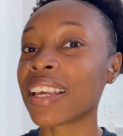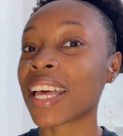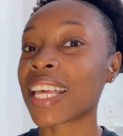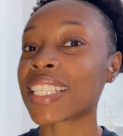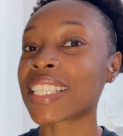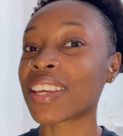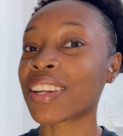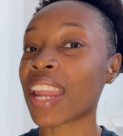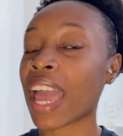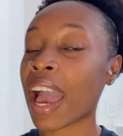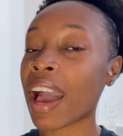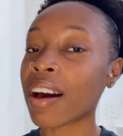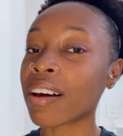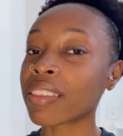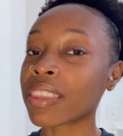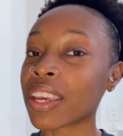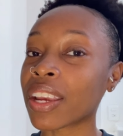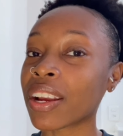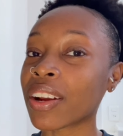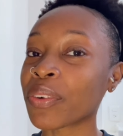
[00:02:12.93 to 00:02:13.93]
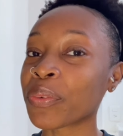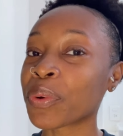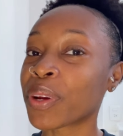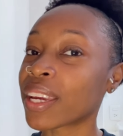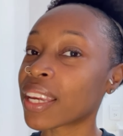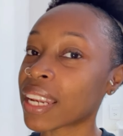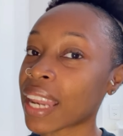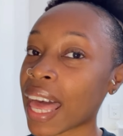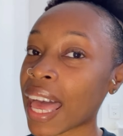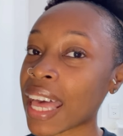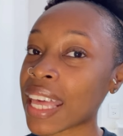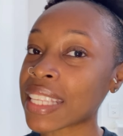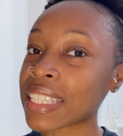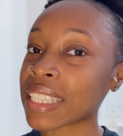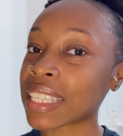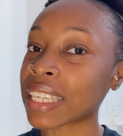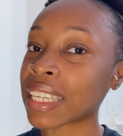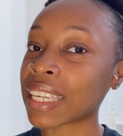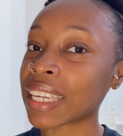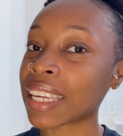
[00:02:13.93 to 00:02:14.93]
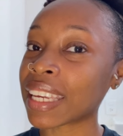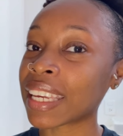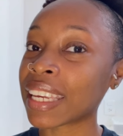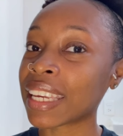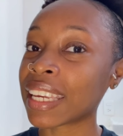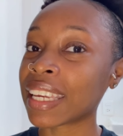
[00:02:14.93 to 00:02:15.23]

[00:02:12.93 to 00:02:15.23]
So now they're realizing,